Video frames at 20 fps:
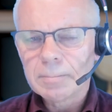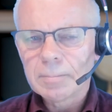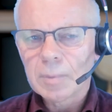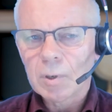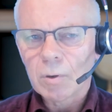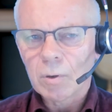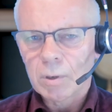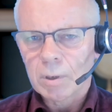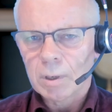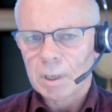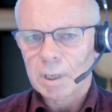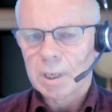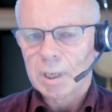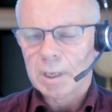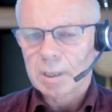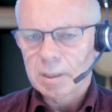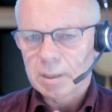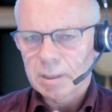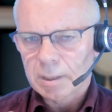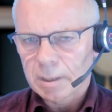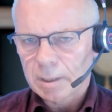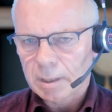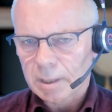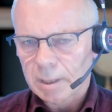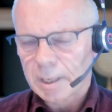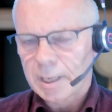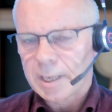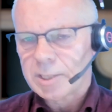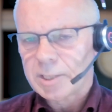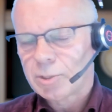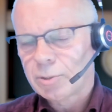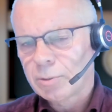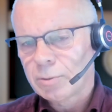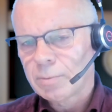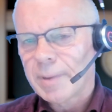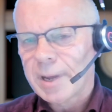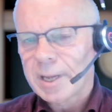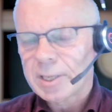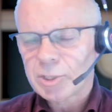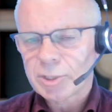or as you
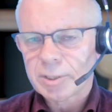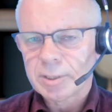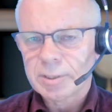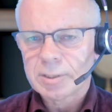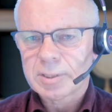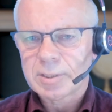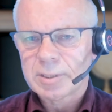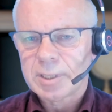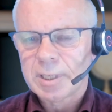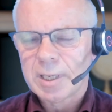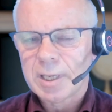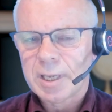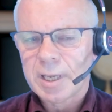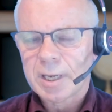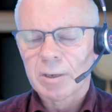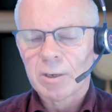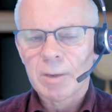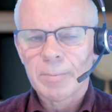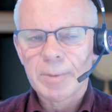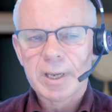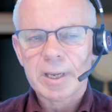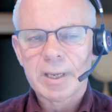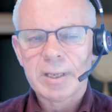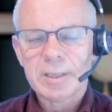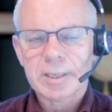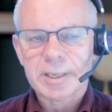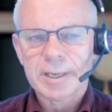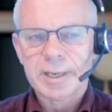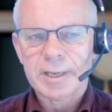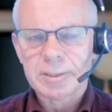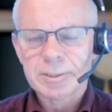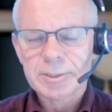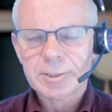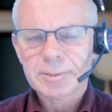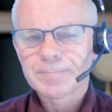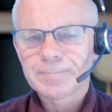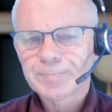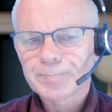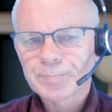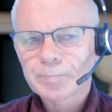mentioned, the economic
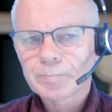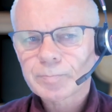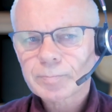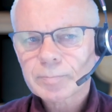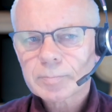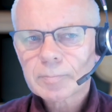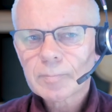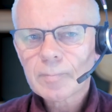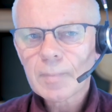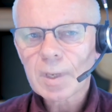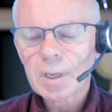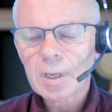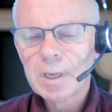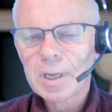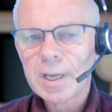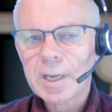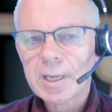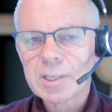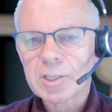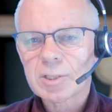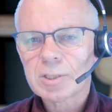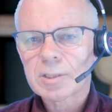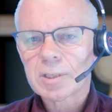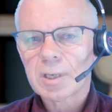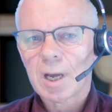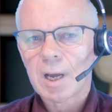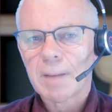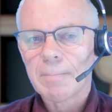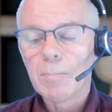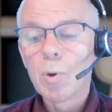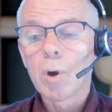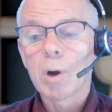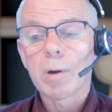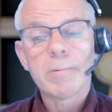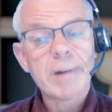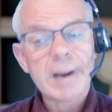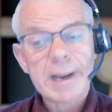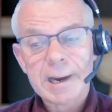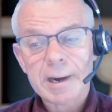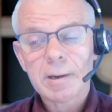indicators is more
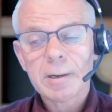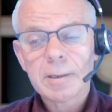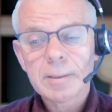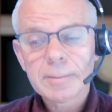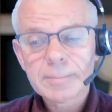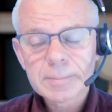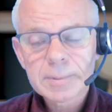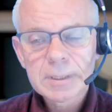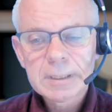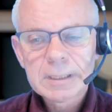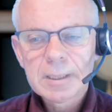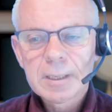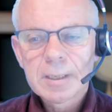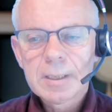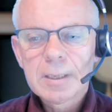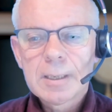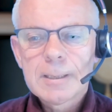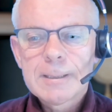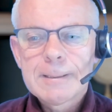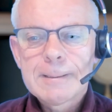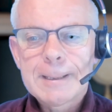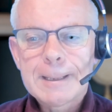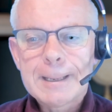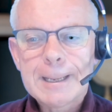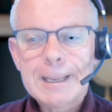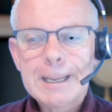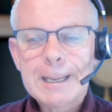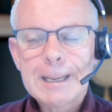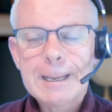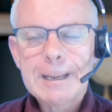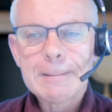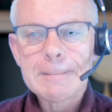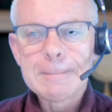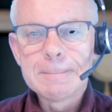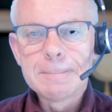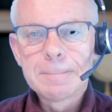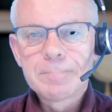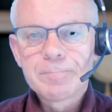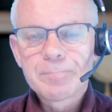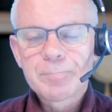rare.
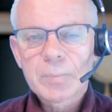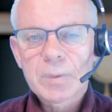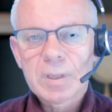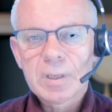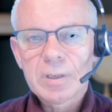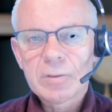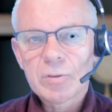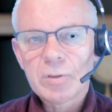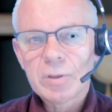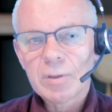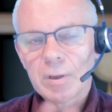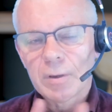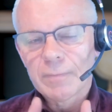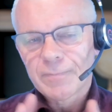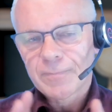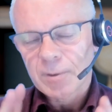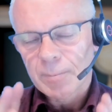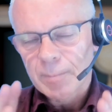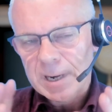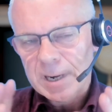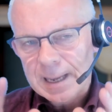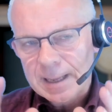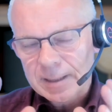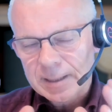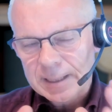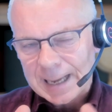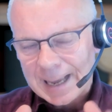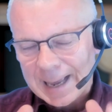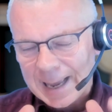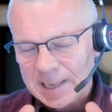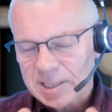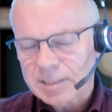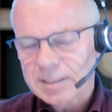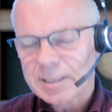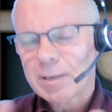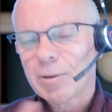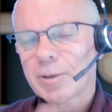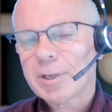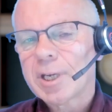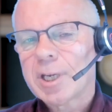Um, the asset
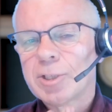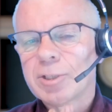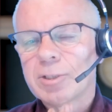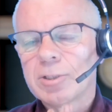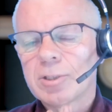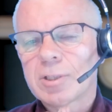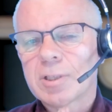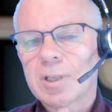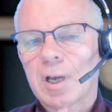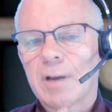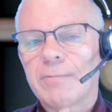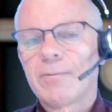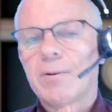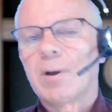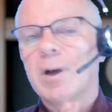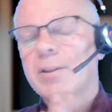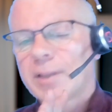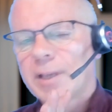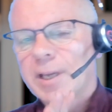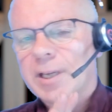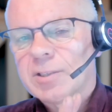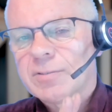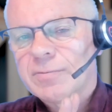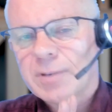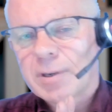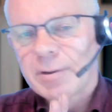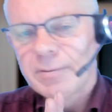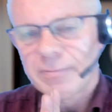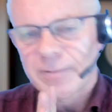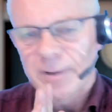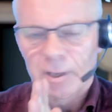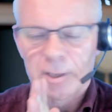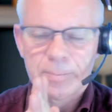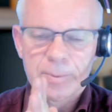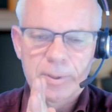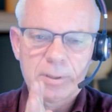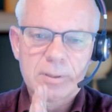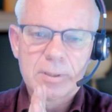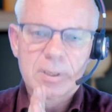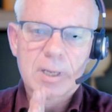allocation stuff, I think is very
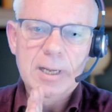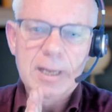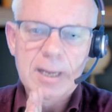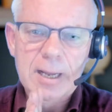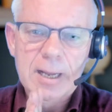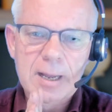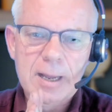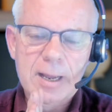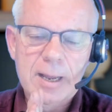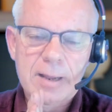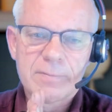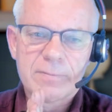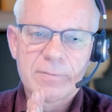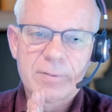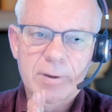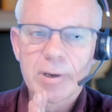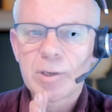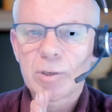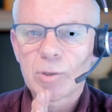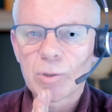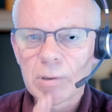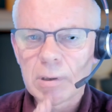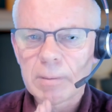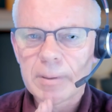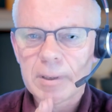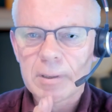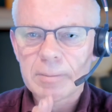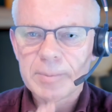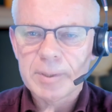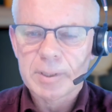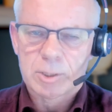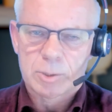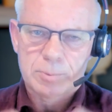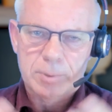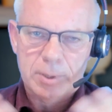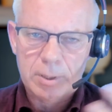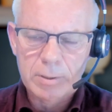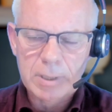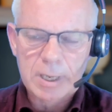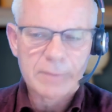valuable and very doable because
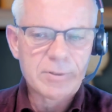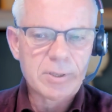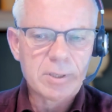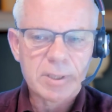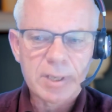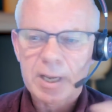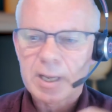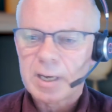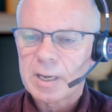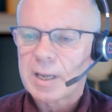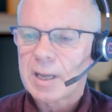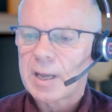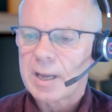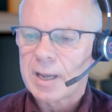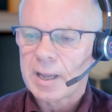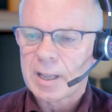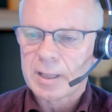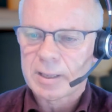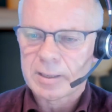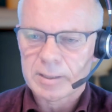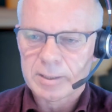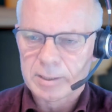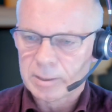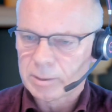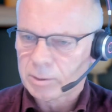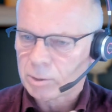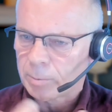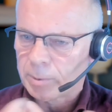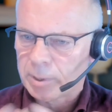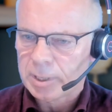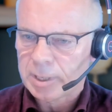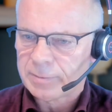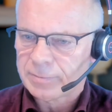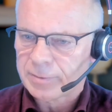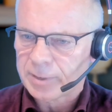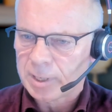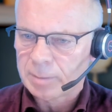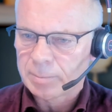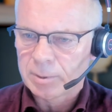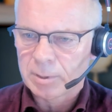we do have the data and they're commonly
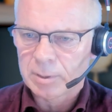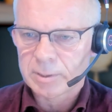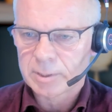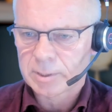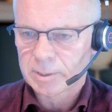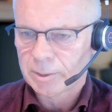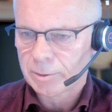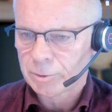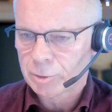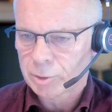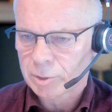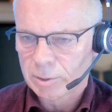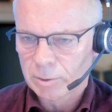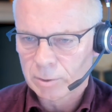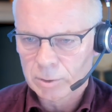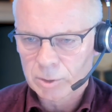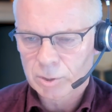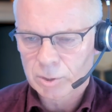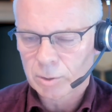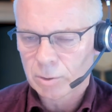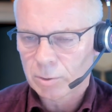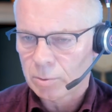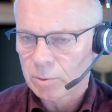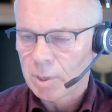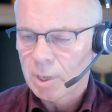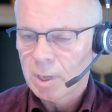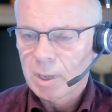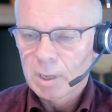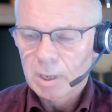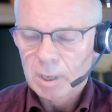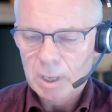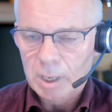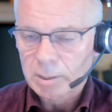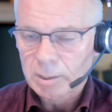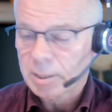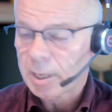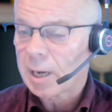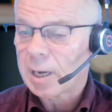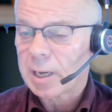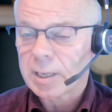available. They're usually also
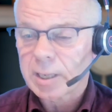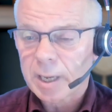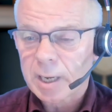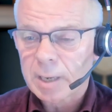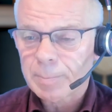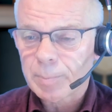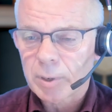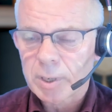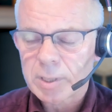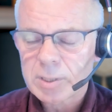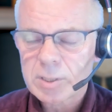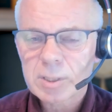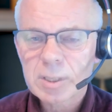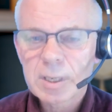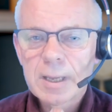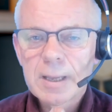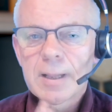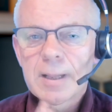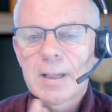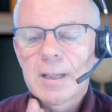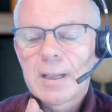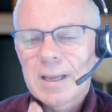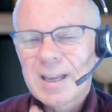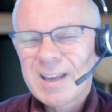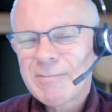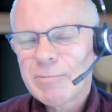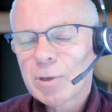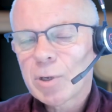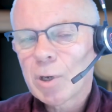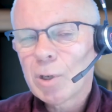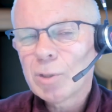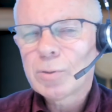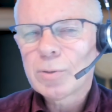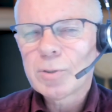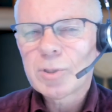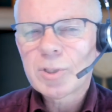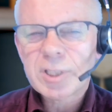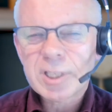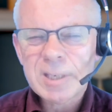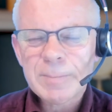daily data points. If you go
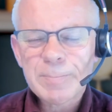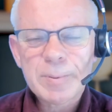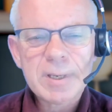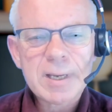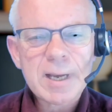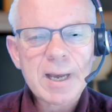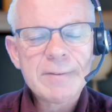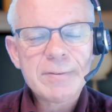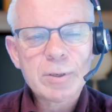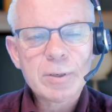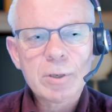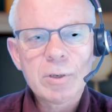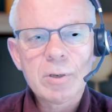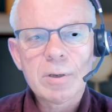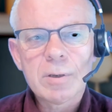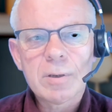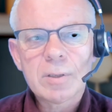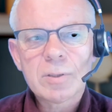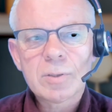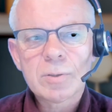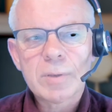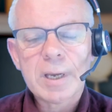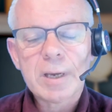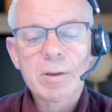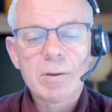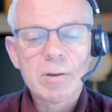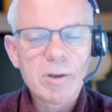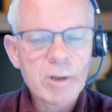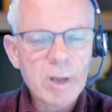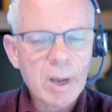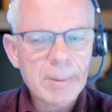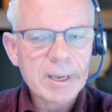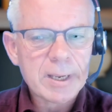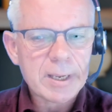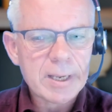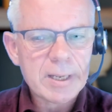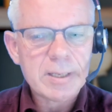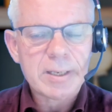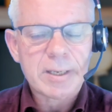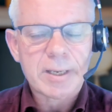to CPI, if you go to economic
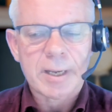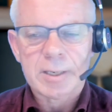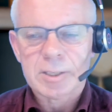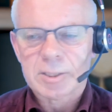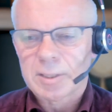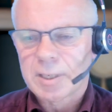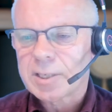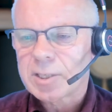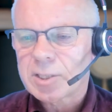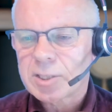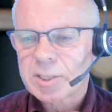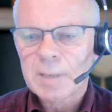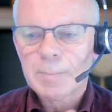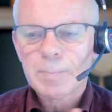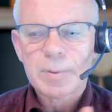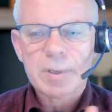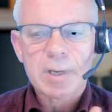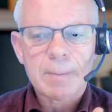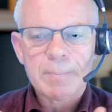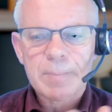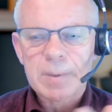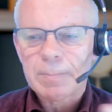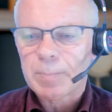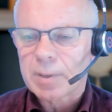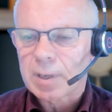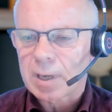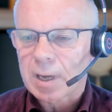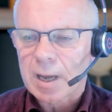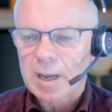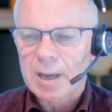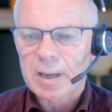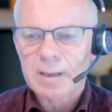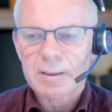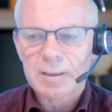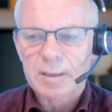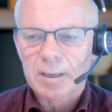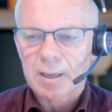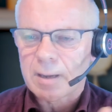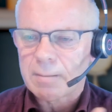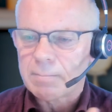indicators like CPI,
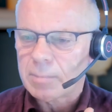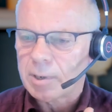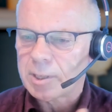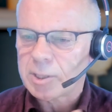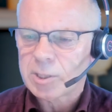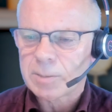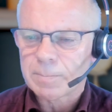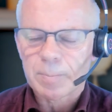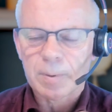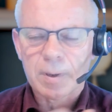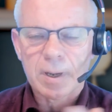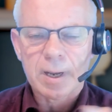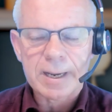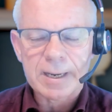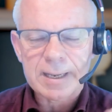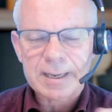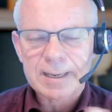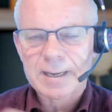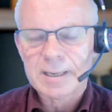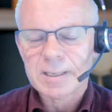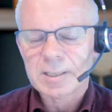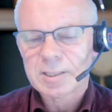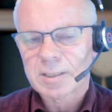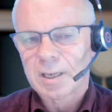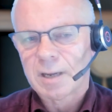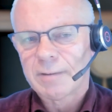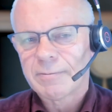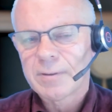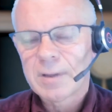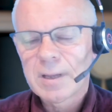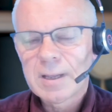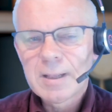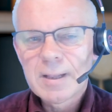PPI, money supply, and that kind of stuff,